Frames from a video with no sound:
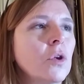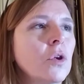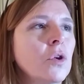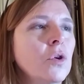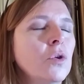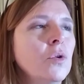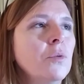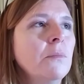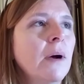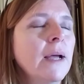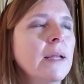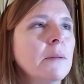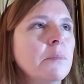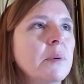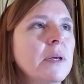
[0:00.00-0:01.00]
you
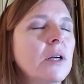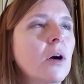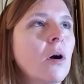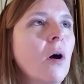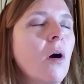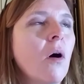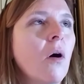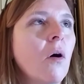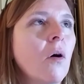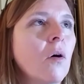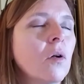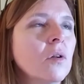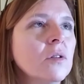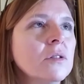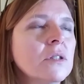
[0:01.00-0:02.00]
might be
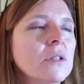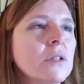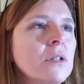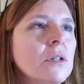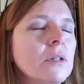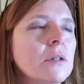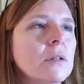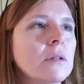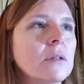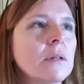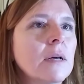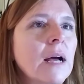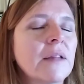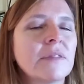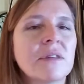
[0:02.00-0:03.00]
called
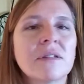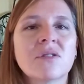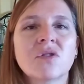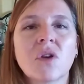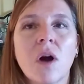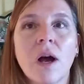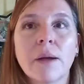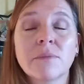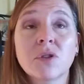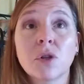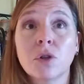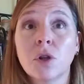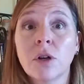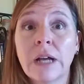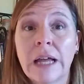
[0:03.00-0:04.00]
at this time to
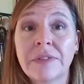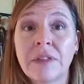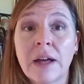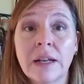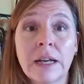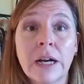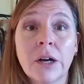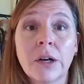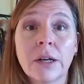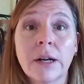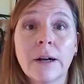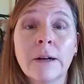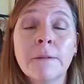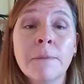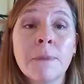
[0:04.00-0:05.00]
look at that
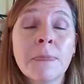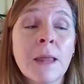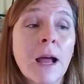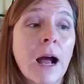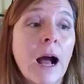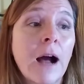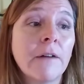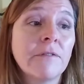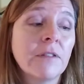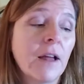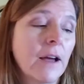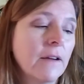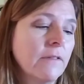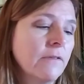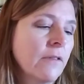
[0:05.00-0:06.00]
area of
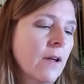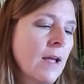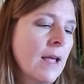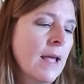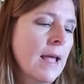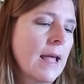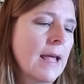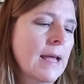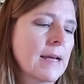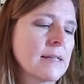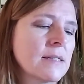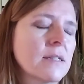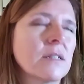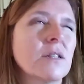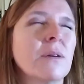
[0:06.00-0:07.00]
life
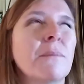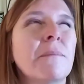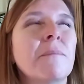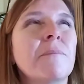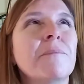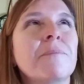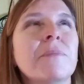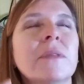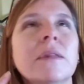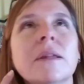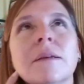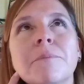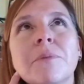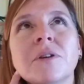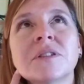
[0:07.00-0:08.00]
and
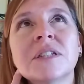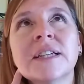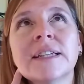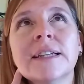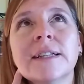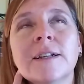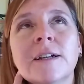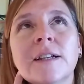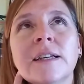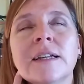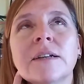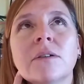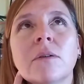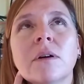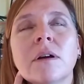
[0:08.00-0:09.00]

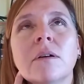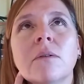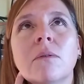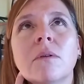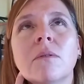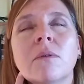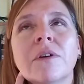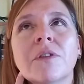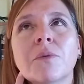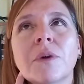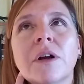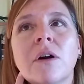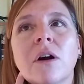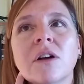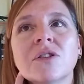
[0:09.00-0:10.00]
particularly with
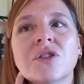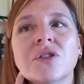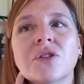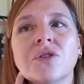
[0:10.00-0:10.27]
regards to